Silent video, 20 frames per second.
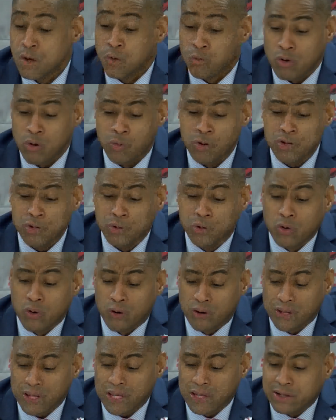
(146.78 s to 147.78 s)
Well, when you're
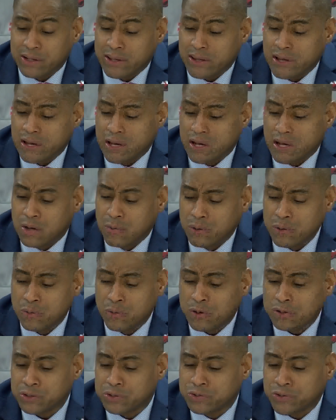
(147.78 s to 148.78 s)
going in, uh, we
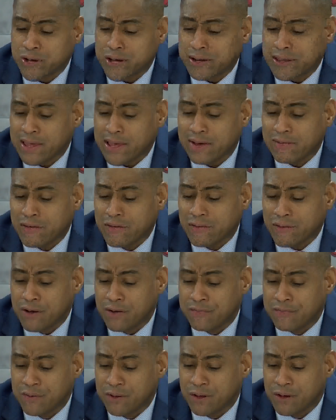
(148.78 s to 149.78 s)
want to try to have a, a,
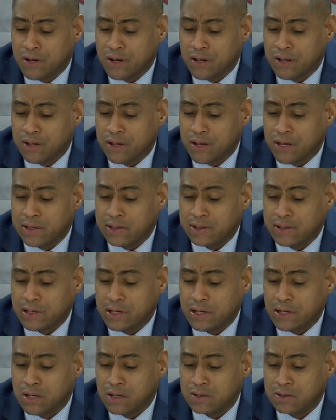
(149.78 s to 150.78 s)
a, a
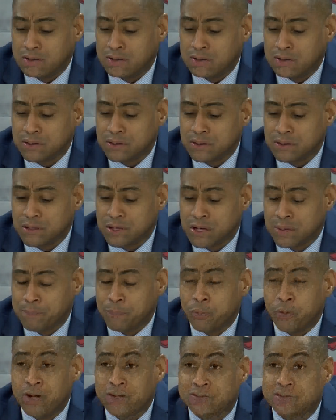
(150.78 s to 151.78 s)
uh, a
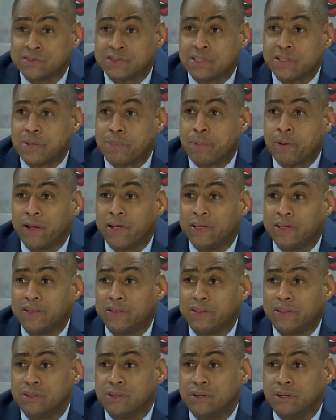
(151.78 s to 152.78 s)
presence in the paint,
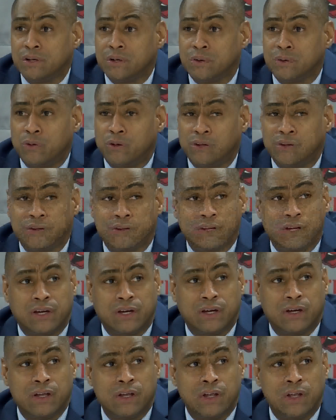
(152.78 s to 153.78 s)
you know, and
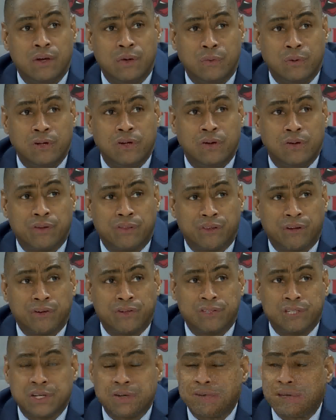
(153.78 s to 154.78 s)
uh, we know that they're a
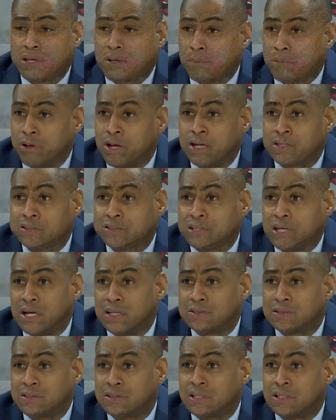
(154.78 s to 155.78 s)
team that can block
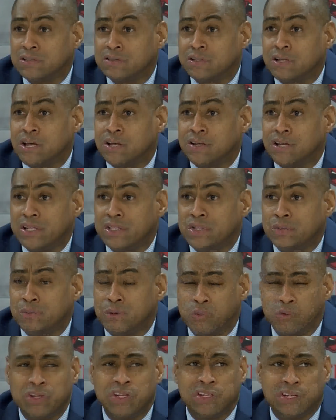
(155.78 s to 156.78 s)
shots and things of that nature. But
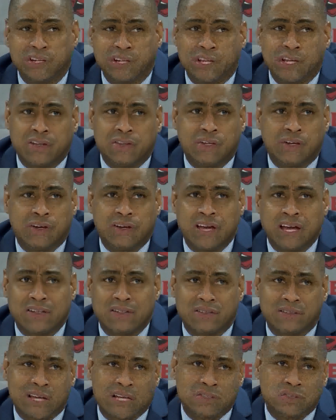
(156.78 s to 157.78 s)
we needed to get there,
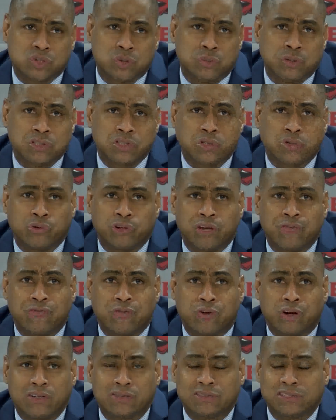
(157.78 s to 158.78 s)
not not so much create
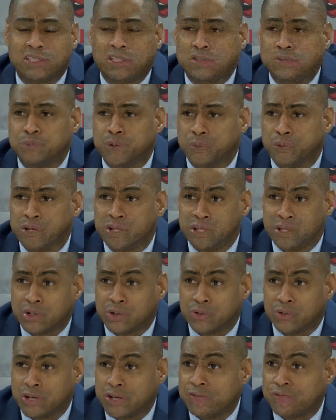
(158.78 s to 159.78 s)
for ourselves, but we need to
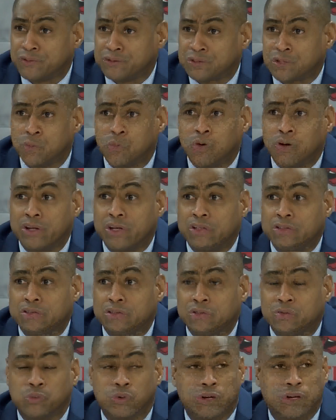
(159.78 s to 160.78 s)
create for someone else
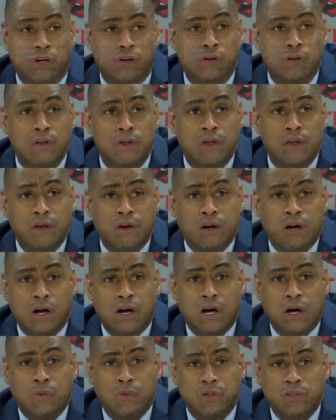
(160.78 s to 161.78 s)
as well
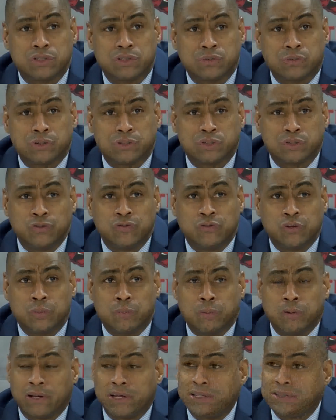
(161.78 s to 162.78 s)
uh, with with two foot
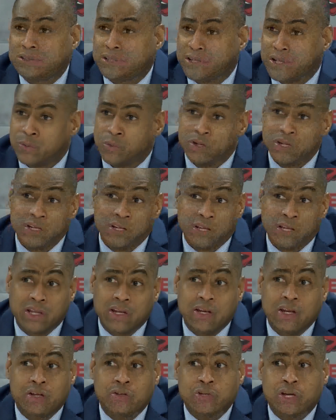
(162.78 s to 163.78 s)
plays, and then we need to get
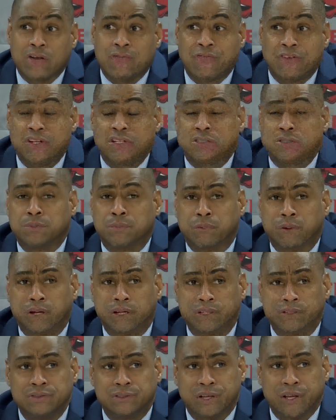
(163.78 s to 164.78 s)
in there and try to finish some
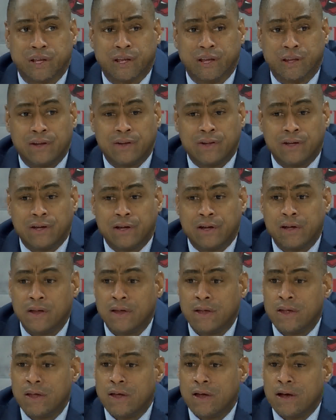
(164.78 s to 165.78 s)
plays. And uh,
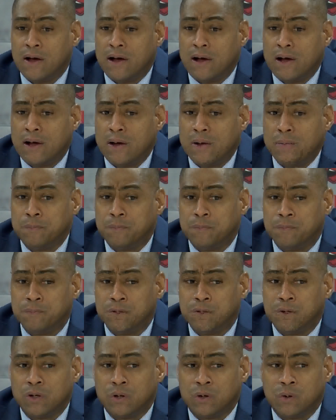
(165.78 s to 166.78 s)
um,
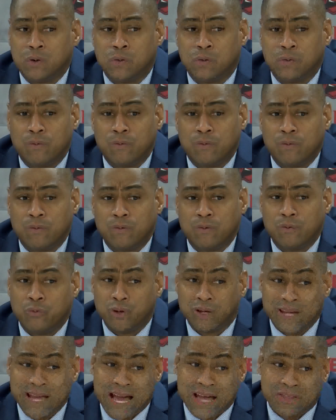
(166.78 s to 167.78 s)
you know,
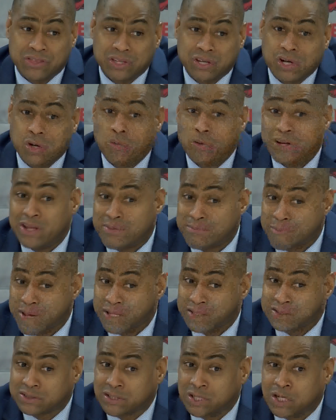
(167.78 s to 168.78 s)
we got there. We didn't
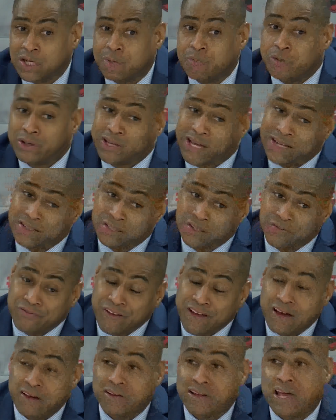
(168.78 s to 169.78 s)
make some. We got to the
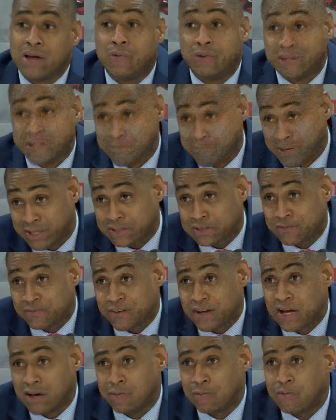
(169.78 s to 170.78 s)
foul line. We didn't make some
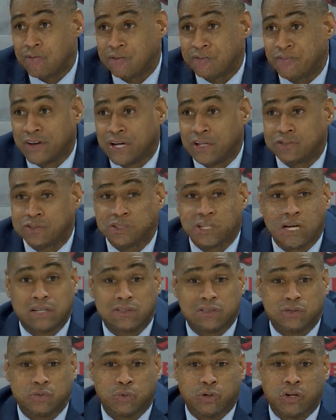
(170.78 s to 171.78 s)
foul foul
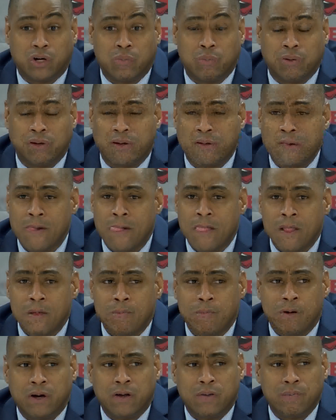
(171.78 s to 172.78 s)
shots as well. But
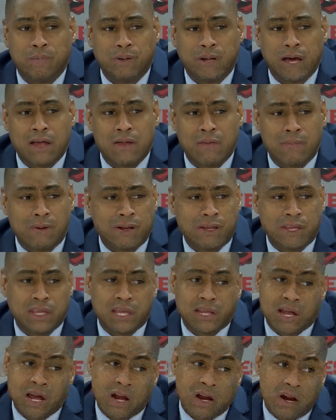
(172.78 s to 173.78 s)
but but I, but
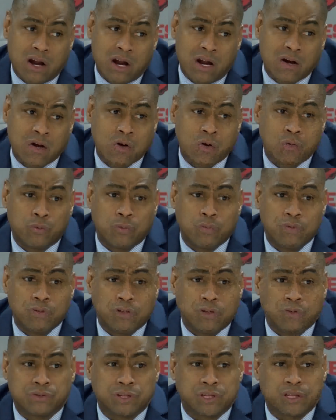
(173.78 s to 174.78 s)
again, our, our whole you
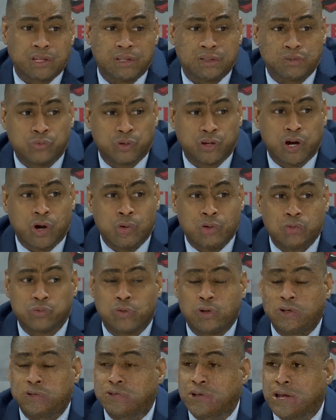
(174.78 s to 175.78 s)
know thing is we always
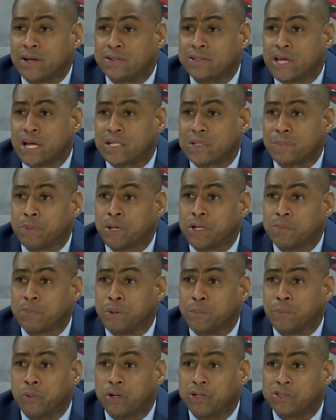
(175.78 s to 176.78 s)
want to try to attack the paint and
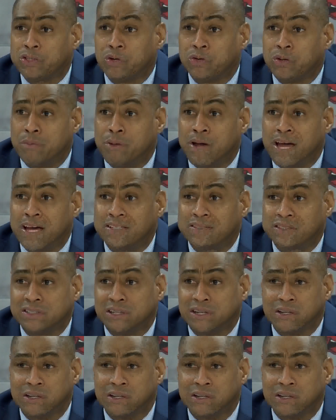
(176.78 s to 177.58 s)
put pressure on the basket.